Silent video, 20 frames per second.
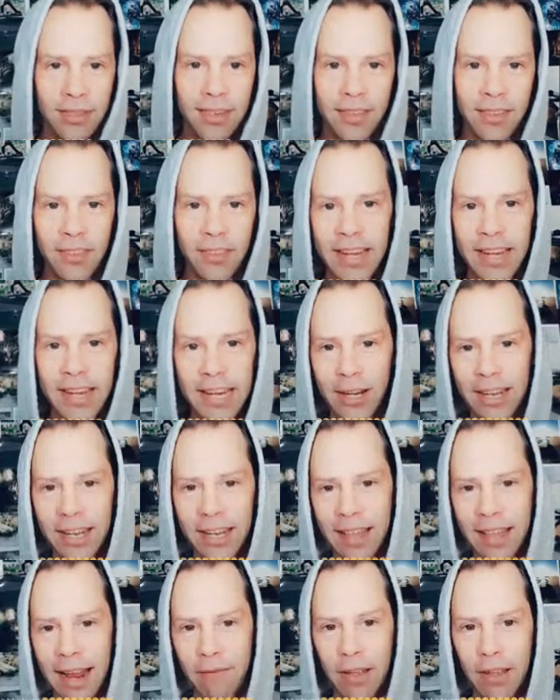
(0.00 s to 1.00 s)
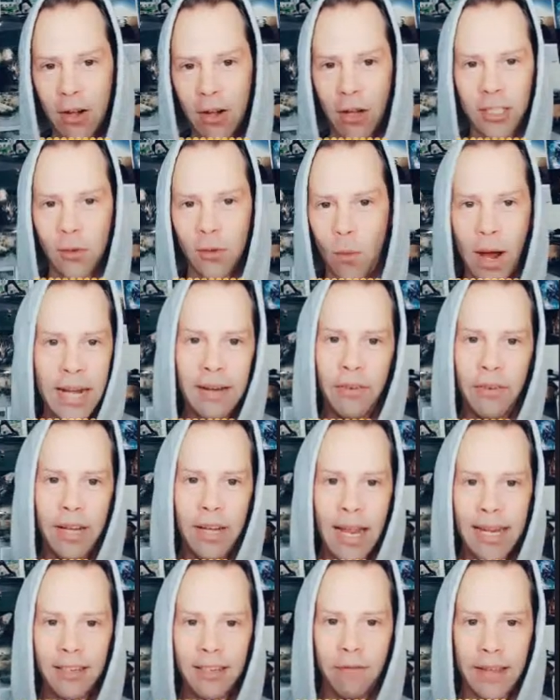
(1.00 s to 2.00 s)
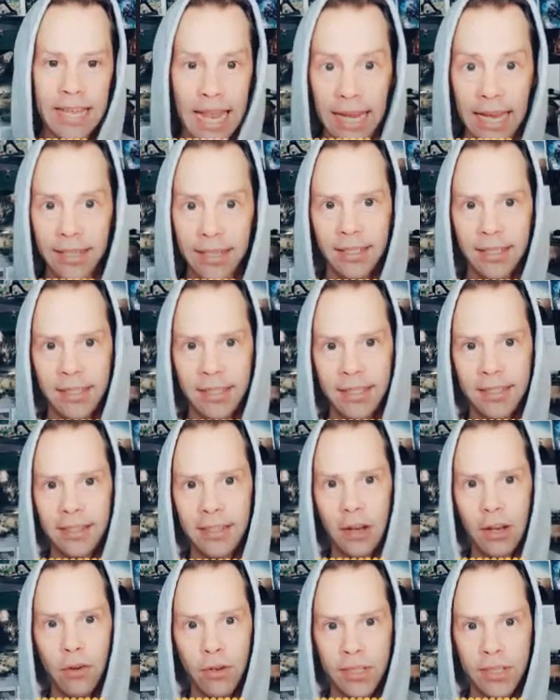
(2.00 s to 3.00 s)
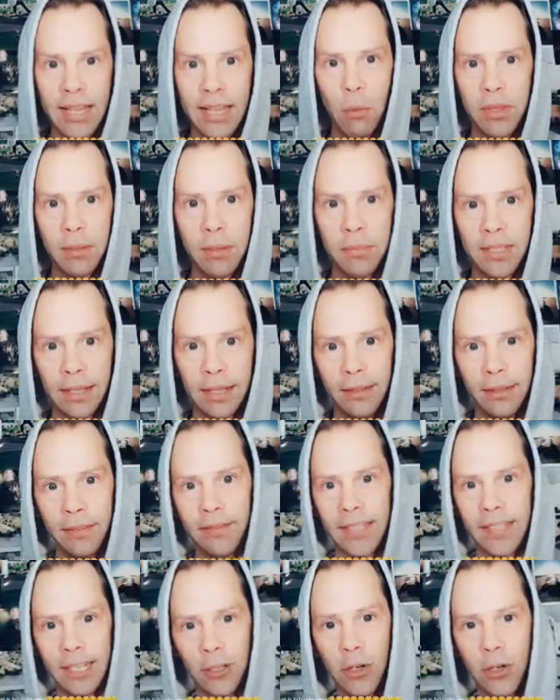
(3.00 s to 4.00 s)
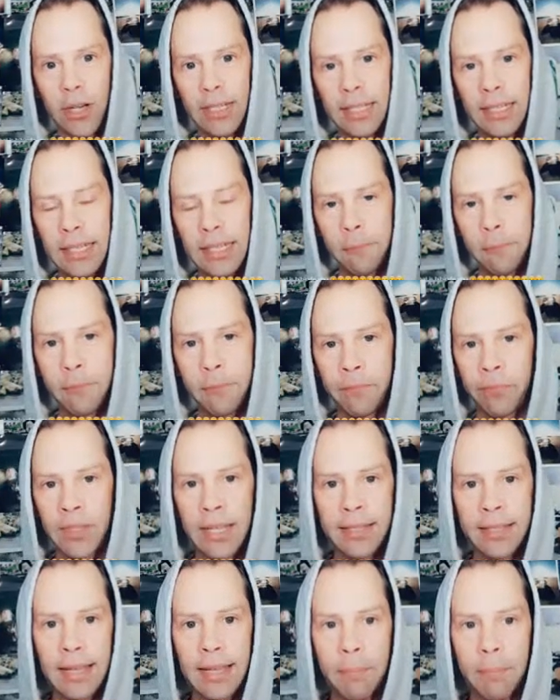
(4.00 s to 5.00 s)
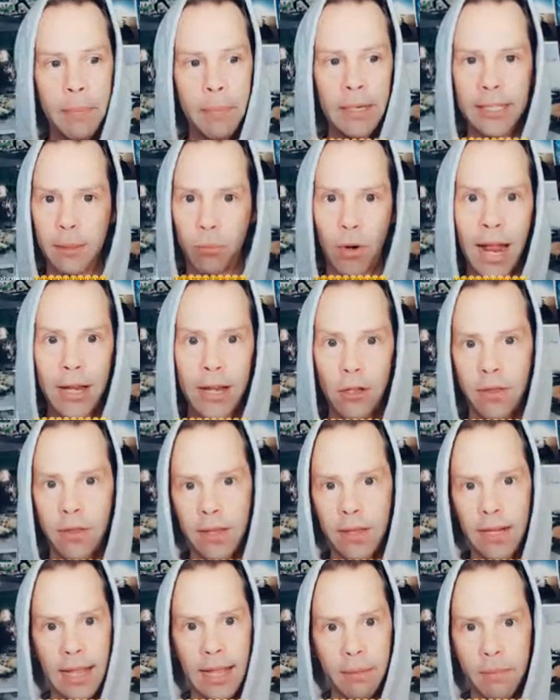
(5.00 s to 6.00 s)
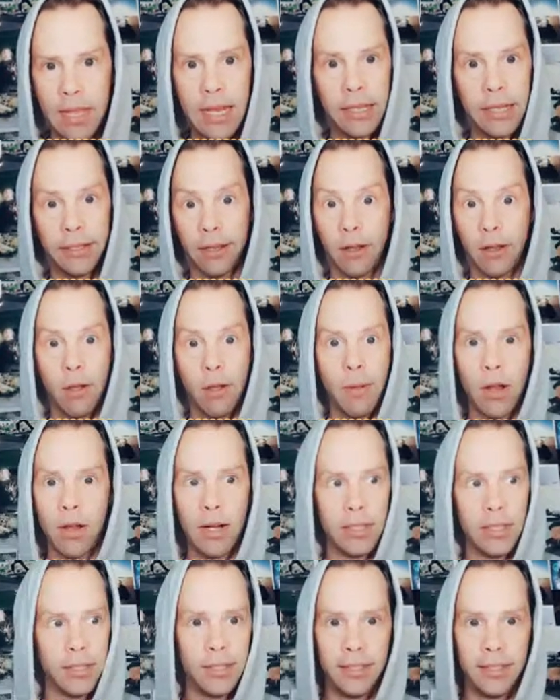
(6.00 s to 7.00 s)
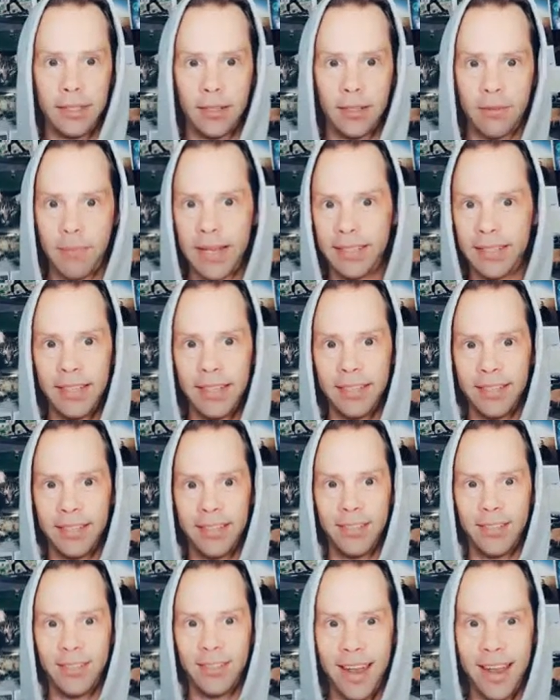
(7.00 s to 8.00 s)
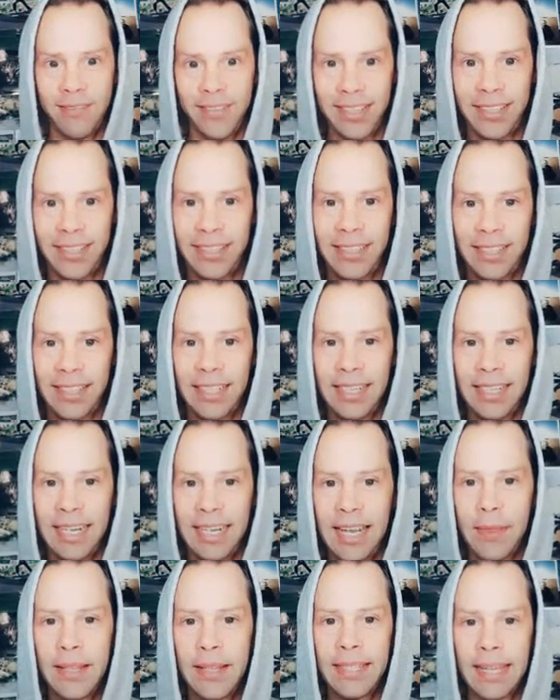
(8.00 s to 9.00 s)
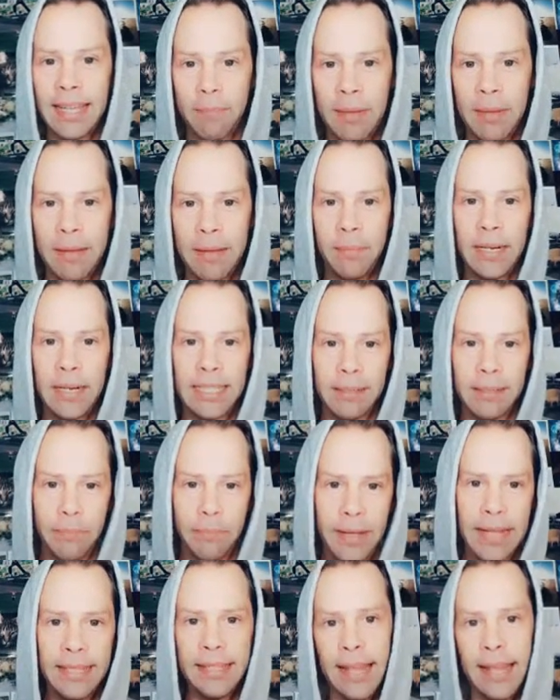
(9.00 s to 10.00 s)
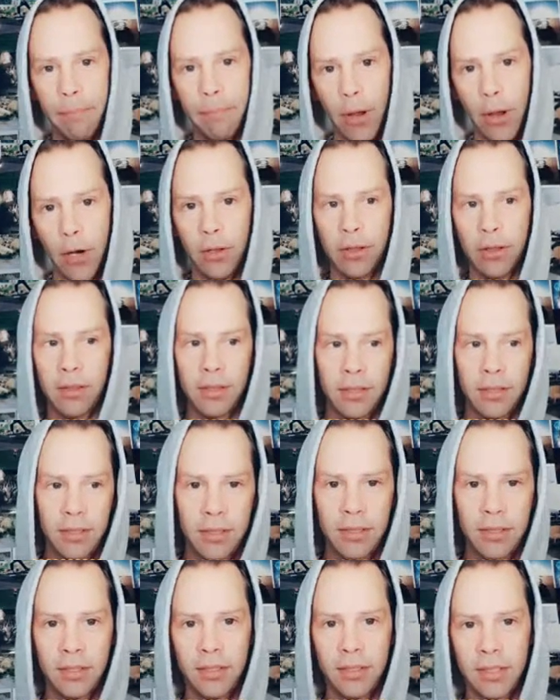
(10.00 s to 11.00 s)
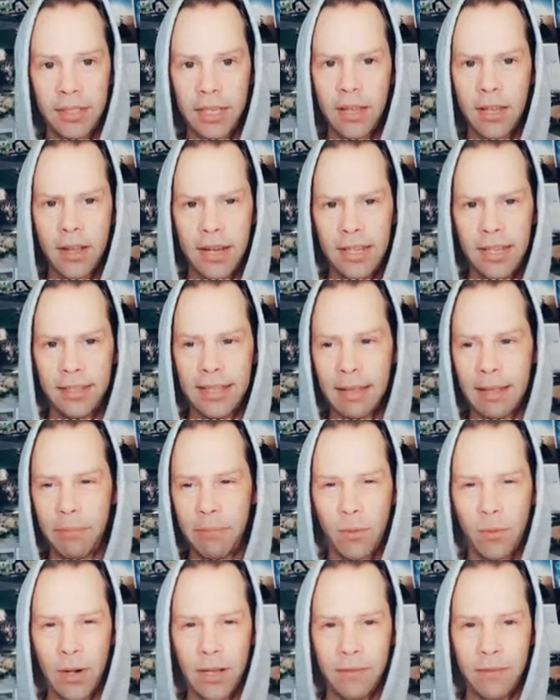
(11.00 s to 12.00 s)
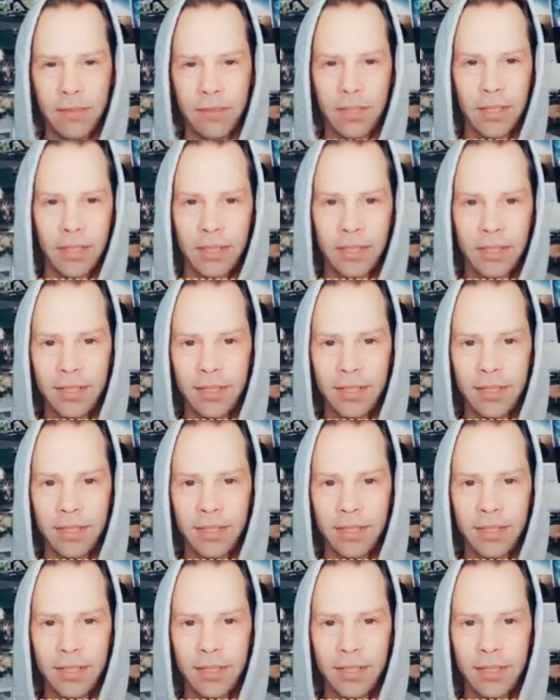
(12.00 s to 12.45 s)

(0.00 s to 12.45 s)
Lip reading: then they need to have that glass of wine every night to forget that they're stuck with themselves in eternity. Some people it's a brand new thing like me, and it's like, oh my gosh, this is the best thing ever. And then some people it's that both. It's like, yeah, it is that, but what of it?